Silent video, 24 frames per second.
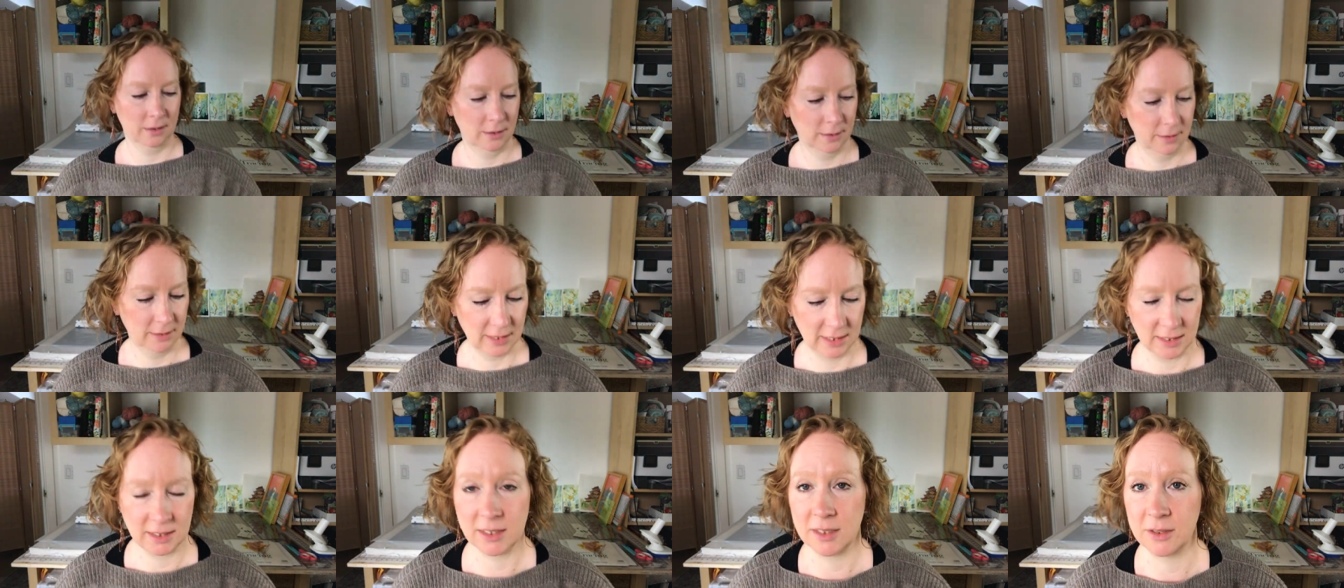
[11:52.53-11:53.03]

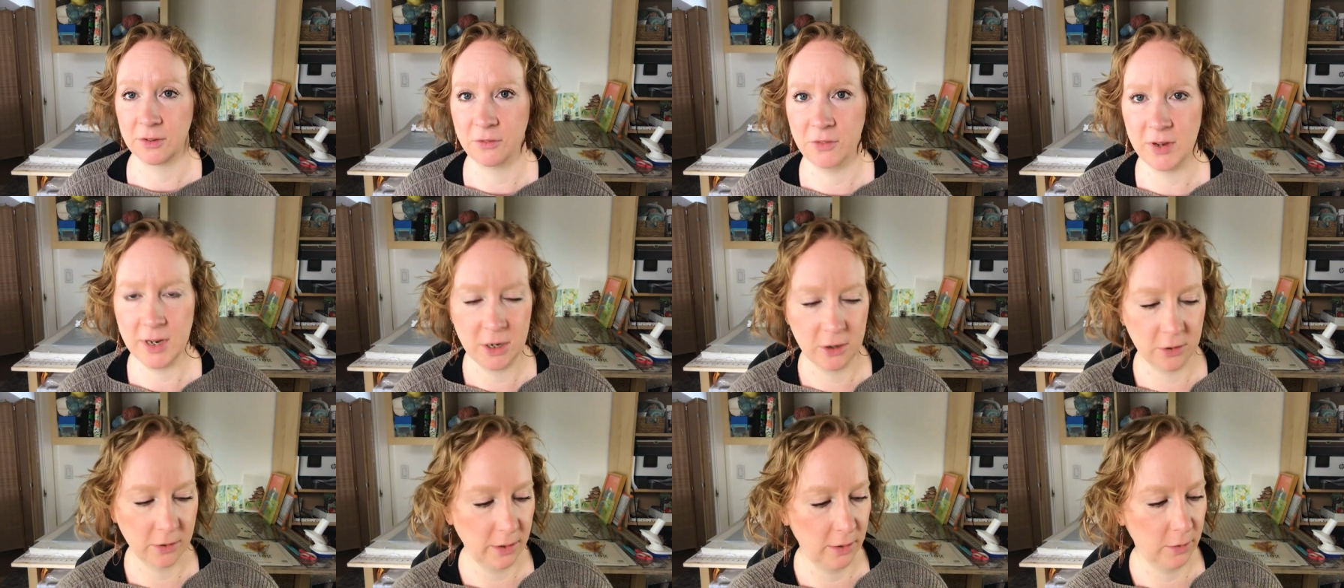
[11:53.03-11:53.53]
That's the
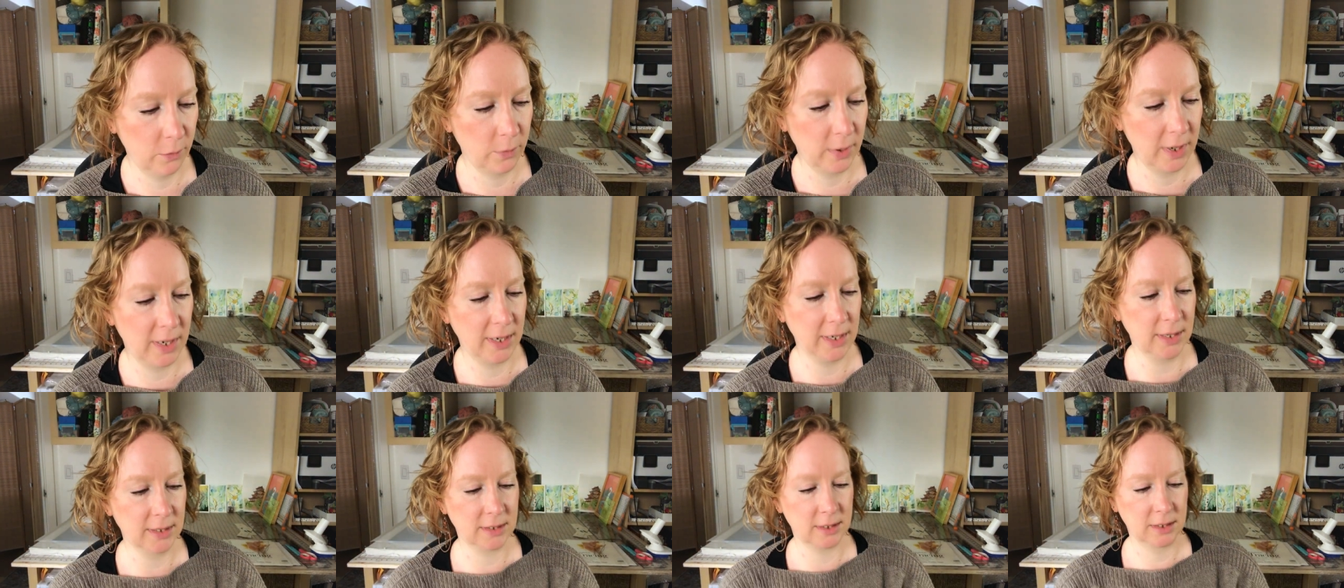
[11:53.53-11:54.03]
fingering
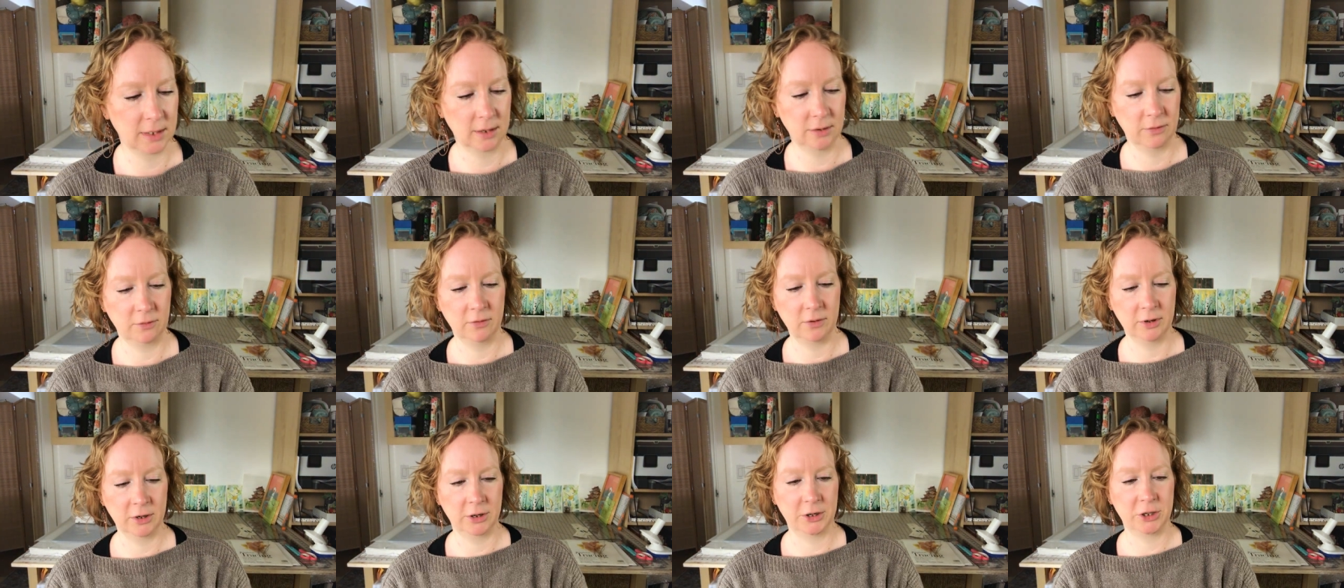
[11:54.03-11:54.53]
weight
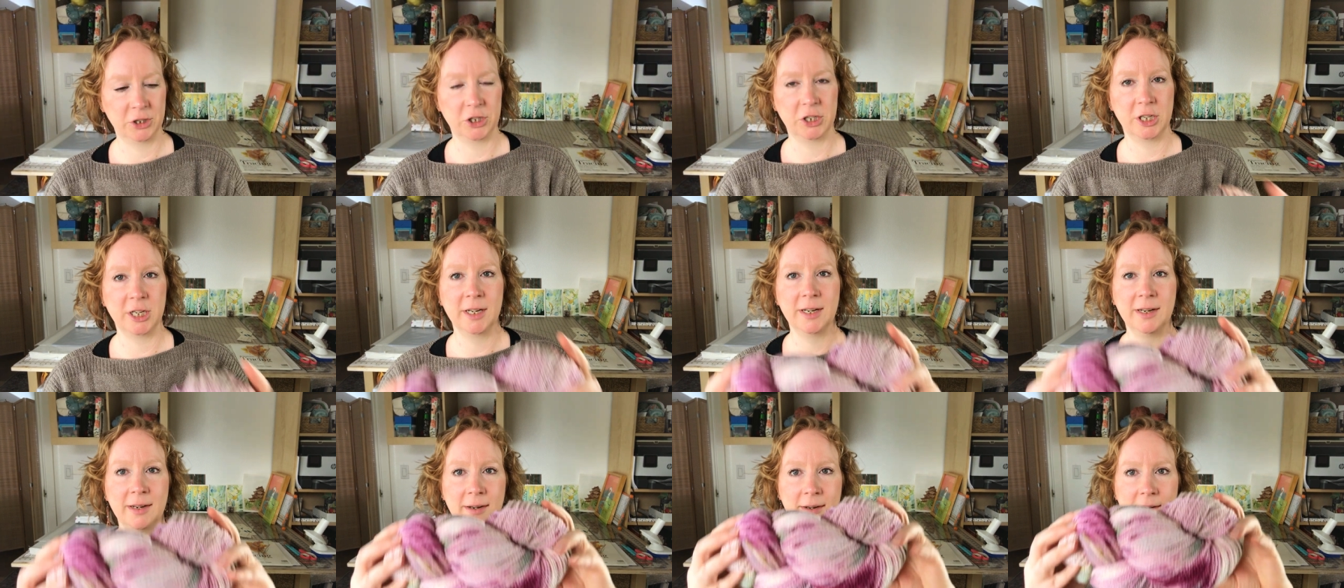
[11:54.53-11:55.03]

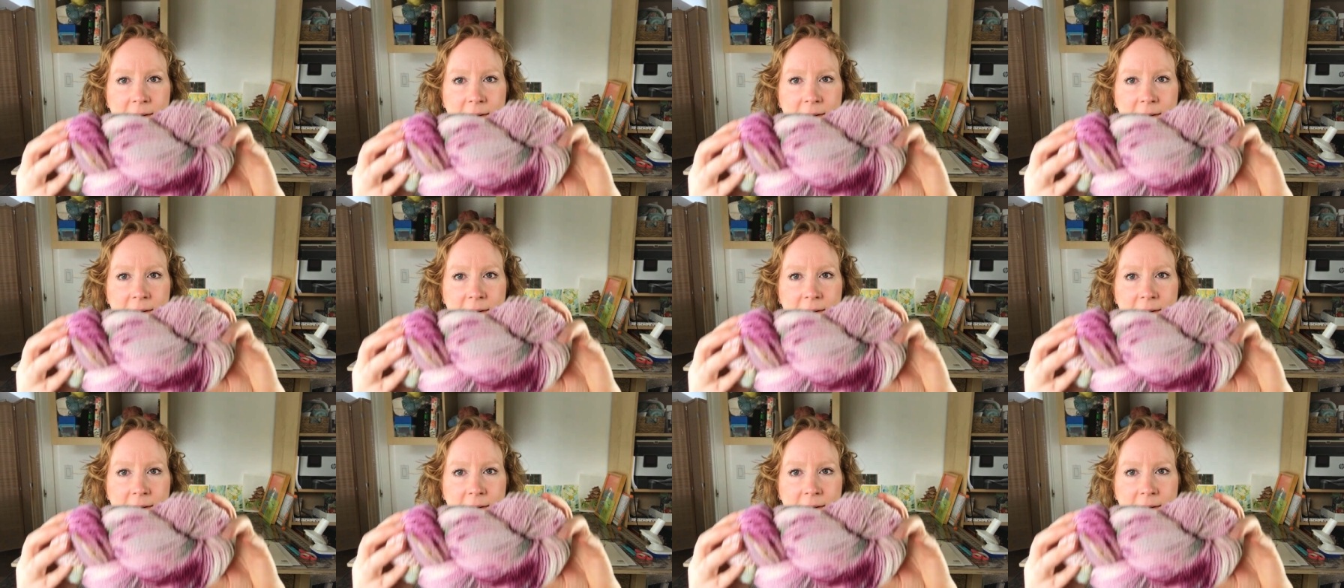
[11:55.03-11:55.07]
version.